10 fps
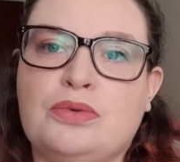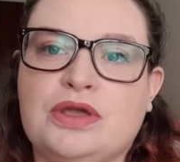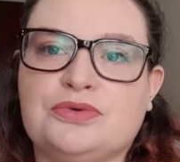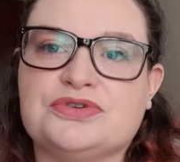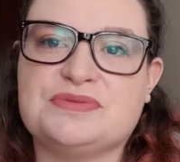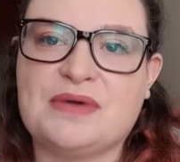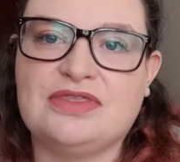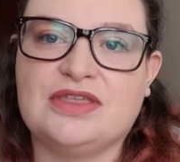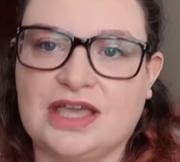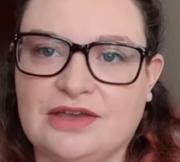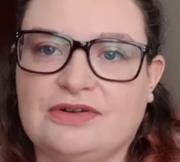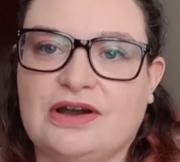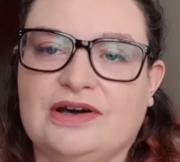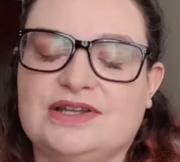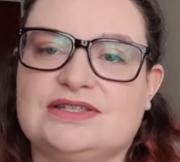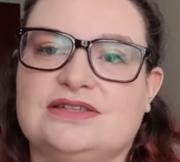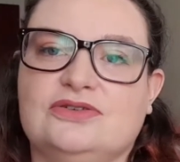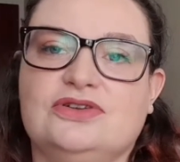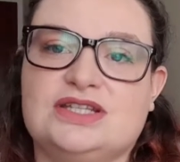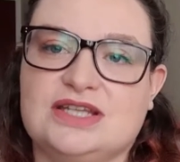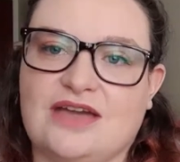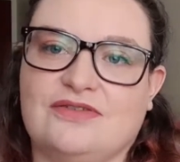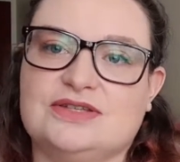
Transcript: we will spend the gift cards together.